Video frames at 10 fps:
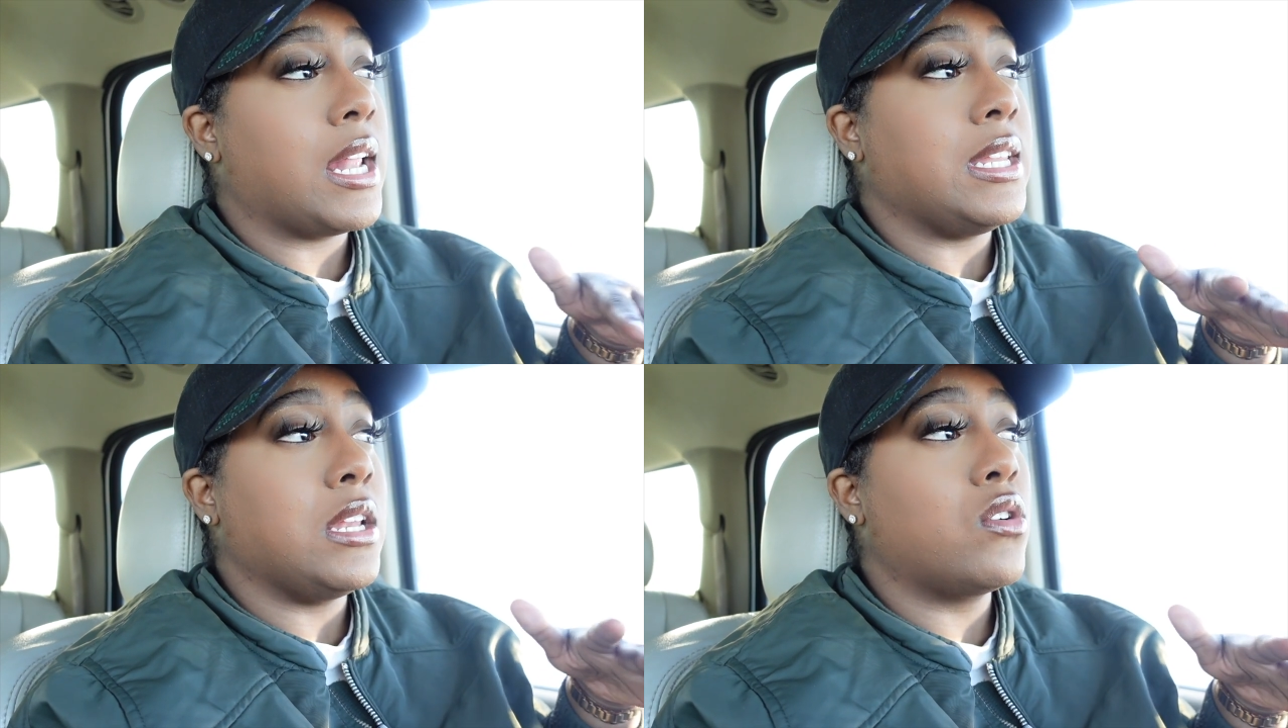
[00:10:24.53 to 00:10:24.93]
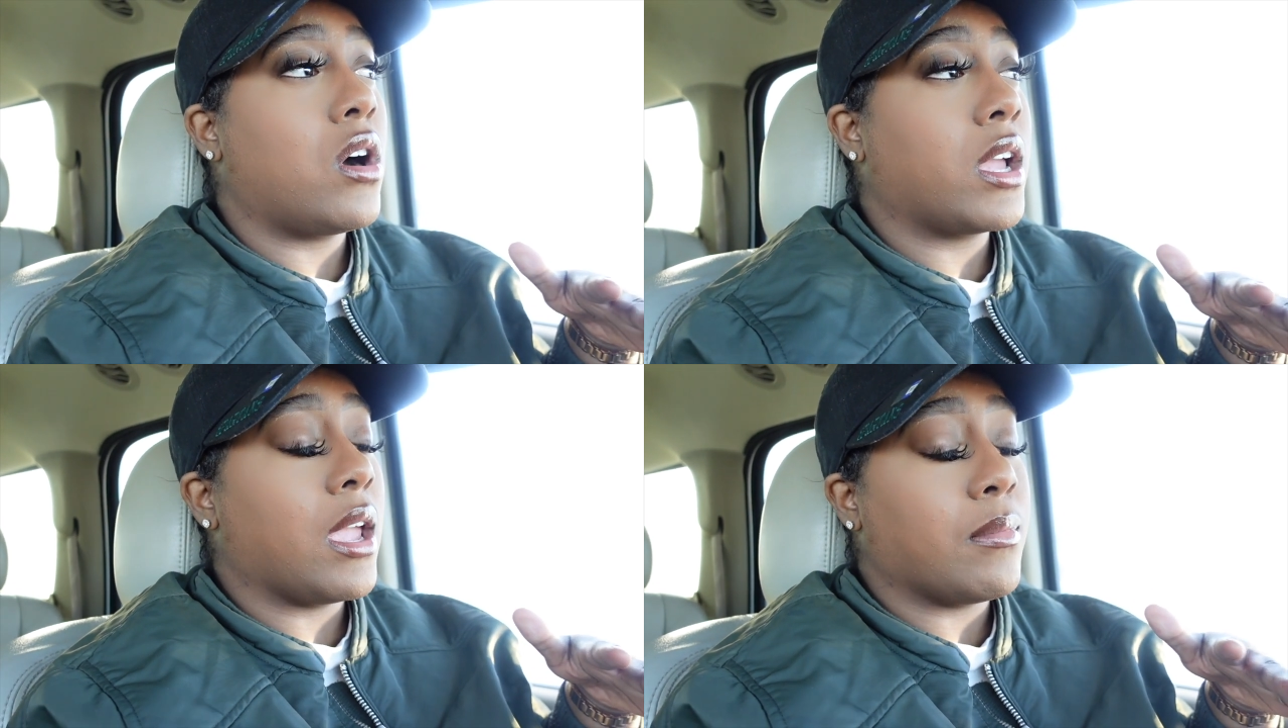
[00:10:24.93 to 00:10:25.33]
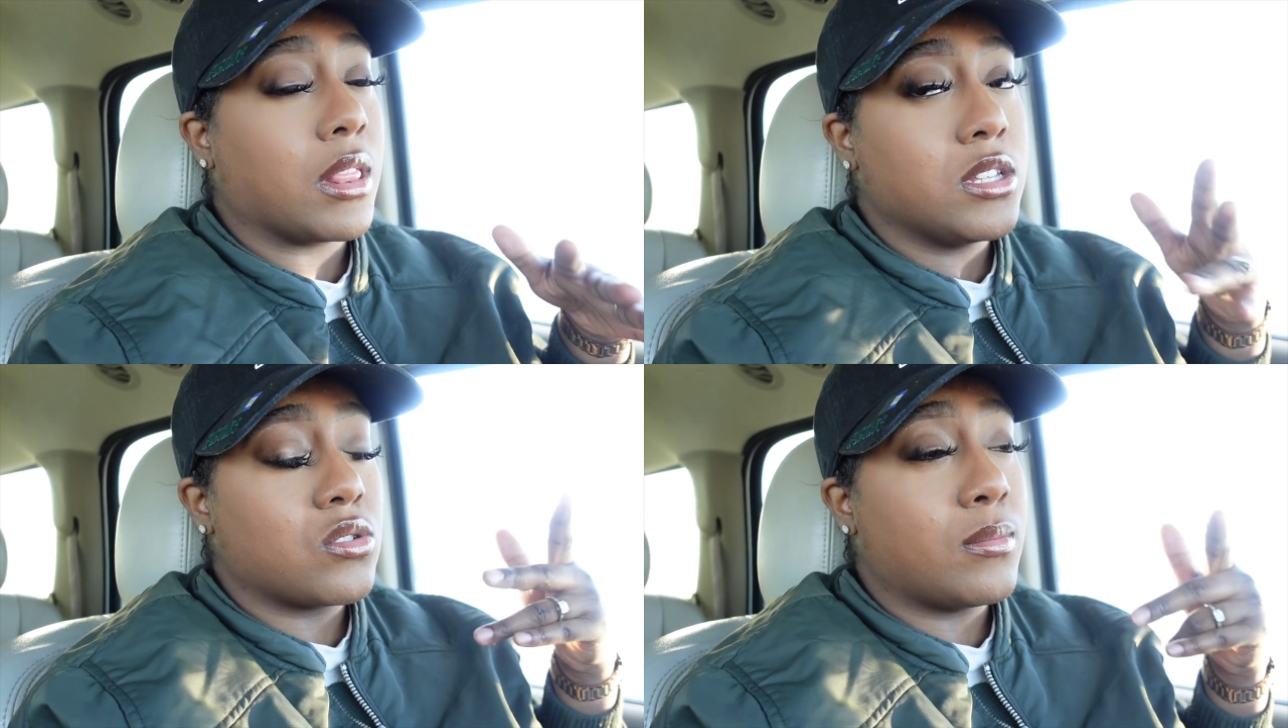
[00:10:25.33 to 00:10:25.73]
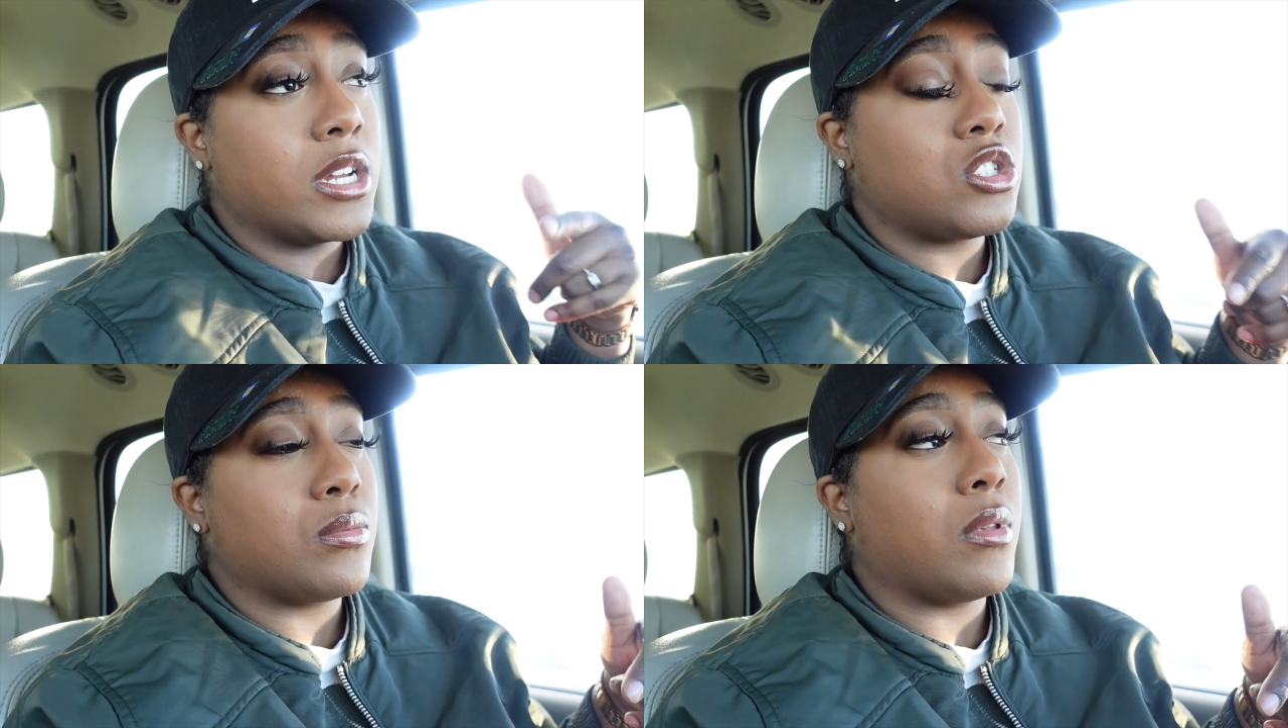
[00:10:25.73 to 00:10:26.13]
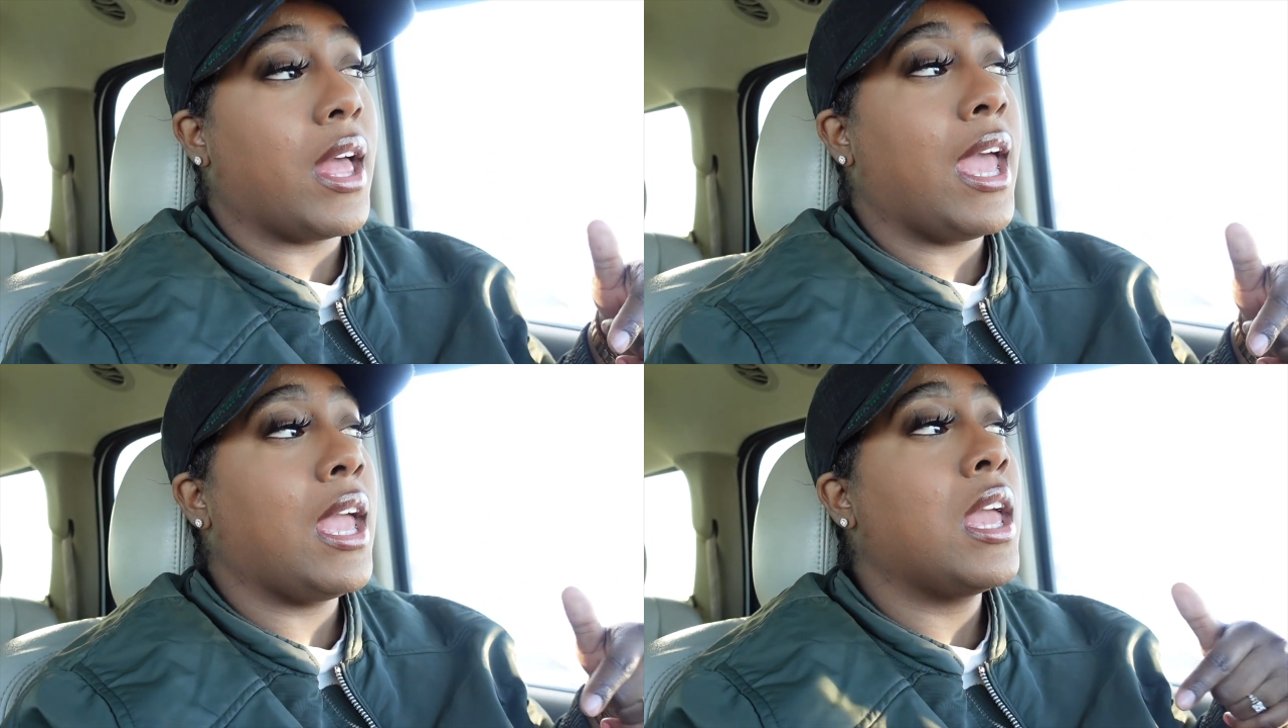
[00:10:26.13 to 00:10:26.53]
I didn't call ambulance or my
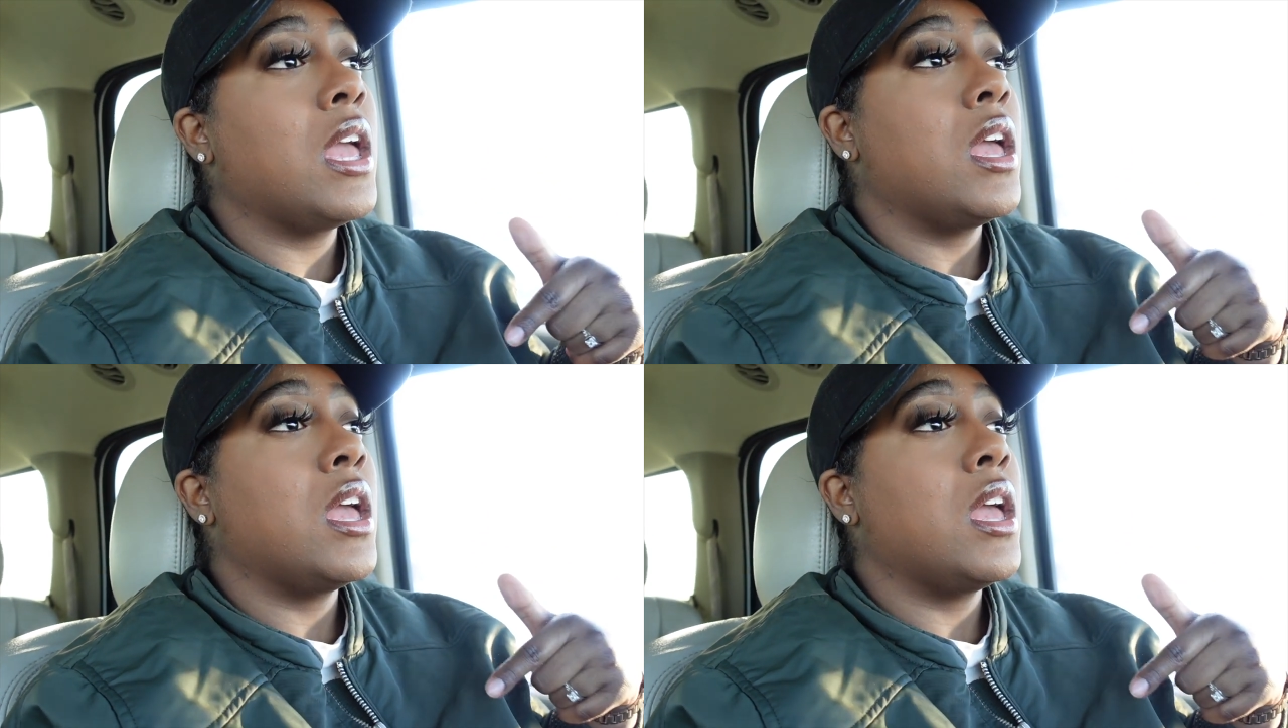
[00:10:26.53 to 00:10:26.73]
AAA